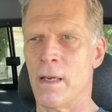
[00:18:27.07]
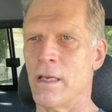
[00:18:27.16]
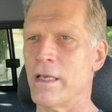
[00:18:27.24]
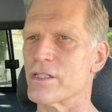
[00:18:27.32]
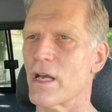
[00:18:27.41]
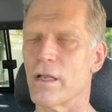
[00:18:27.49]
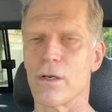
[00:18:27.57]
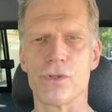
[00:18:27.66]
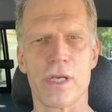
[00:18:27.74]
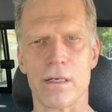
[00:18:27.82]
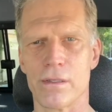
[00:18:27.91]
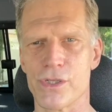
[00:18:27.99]
He's got no
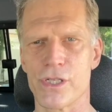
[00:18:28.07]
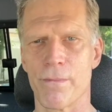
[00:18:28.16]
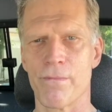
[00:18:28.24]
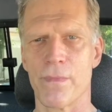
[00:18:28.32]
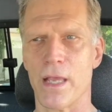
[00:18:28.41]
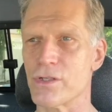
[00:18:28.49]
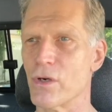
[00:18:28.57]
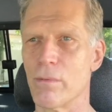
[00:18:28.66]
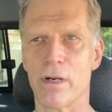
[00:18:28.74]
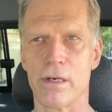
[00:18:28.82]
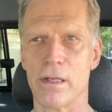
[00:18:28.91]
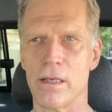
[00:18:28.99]
skills. He has no
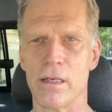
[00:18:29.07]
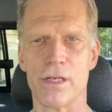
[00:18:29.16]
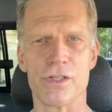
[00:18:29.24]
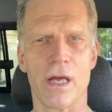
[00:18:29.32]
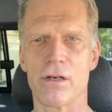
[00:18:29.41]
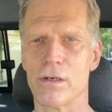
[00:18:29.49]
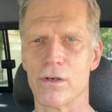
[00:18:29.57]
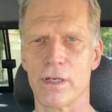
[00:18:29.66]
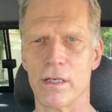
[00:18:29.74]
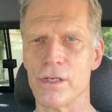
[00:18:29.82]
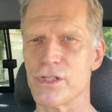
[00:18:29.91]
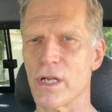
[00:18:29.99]
ability. He's not good
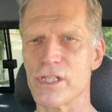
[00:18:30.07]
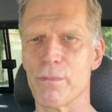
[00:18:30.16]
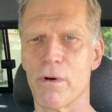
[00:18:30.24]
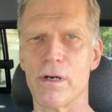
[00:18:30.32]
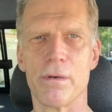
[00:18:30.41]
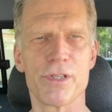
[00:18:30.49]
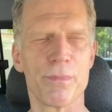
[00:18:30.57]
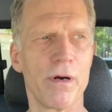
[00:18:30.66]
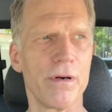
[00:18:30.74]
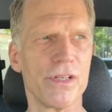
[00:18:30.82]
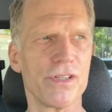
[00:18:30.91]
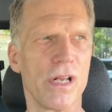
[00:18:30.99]
looking. He's not smart.
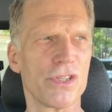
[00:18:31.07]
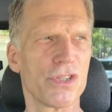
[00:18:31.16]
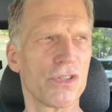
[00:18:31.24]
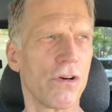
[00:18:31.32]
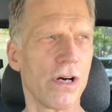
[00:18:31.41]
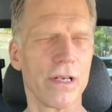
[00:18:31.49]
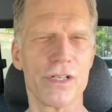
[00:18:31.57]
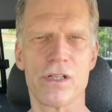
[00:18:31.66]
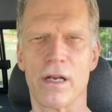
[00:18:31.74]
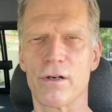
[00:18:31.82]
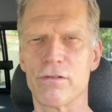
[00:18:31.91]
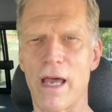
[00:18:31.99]
He's not strong. He's
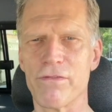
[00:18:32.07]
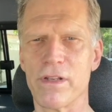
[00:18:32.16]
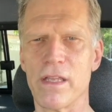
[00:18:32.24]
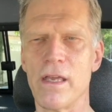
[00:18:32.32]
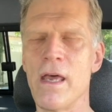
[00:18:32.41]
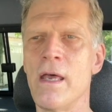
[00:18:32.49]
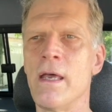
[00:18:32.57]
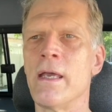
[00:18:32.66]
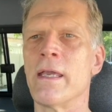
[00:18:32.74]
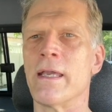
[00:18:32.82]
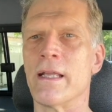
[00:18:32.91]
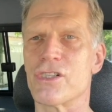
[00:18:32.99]
not crafty.
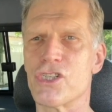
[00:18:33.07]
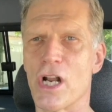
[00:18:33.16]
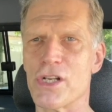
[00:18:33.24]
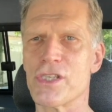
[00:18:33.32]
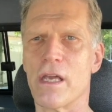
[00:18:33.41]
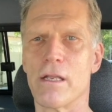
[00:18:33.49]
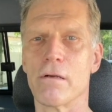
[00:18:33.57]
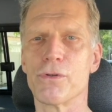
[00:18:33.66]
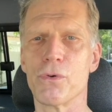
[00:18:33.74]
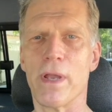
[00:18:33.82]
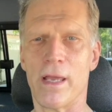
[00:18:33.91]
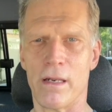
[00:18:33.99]
It's just that he'll
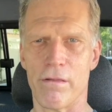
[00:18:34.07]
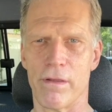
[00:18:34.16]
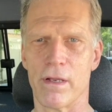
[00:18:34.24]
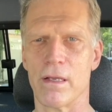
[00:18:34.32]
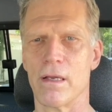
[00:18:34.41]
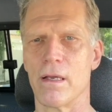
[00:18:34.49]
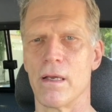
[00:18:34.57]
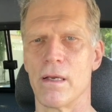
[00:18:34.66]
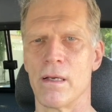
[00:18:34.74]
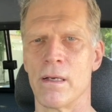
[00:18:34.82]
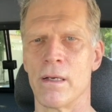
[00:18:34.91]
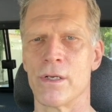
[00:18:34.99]
do anything.
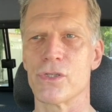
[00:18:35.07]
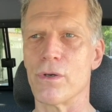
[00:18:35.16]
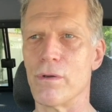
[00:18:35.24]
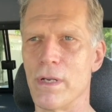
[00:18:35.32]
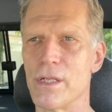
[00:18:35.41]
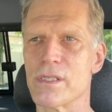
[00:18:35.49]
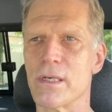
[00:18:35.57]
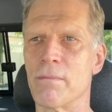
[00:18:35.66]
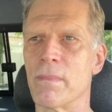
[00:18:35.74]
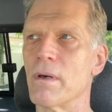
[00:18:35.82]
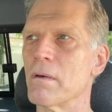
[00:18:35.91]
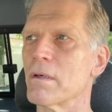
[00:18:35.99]
So you need
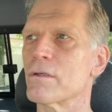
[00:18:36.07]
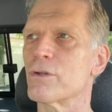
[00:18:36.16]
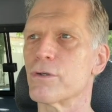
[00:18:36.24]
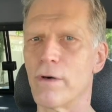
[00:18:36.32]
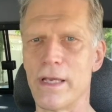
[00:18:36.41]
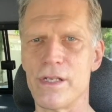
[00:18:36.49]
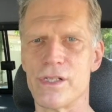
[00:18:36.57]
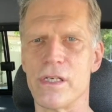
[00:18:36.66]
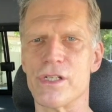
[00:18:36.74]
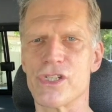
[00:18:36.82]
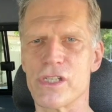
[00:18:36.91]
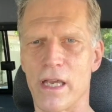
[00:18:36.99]
some crazy,
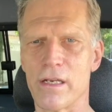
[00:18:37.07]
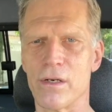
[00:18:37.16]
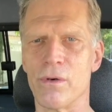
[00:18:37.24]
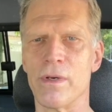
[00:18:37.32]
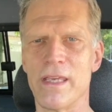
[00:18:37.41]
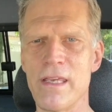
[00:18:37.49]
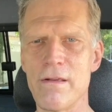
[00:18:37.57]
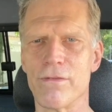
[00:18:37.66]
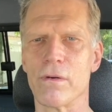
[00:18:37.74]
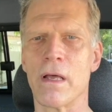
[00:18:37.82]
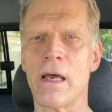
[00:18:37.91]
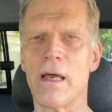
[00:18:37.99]
psycho,
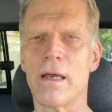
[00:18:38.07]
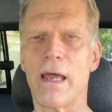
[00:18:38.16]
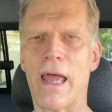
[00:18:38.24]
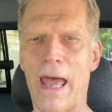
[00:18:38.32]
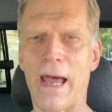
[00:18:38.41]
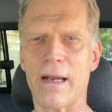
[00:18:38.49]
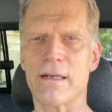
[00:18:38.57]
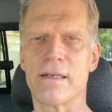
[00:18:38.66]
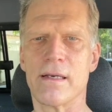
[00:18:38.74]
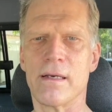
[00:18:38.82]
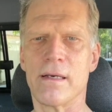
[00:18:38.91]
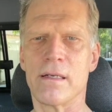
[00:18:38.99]
evil act
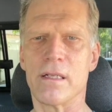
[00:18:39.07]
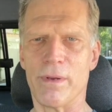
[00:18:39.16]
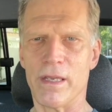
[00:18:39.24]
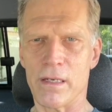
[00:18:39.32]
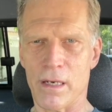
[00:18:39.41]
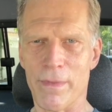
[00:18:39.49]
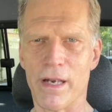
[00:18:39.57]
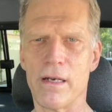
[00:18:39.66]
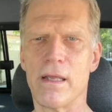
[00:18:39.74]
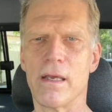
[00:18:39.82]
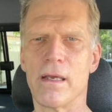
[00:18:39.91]
to be committed.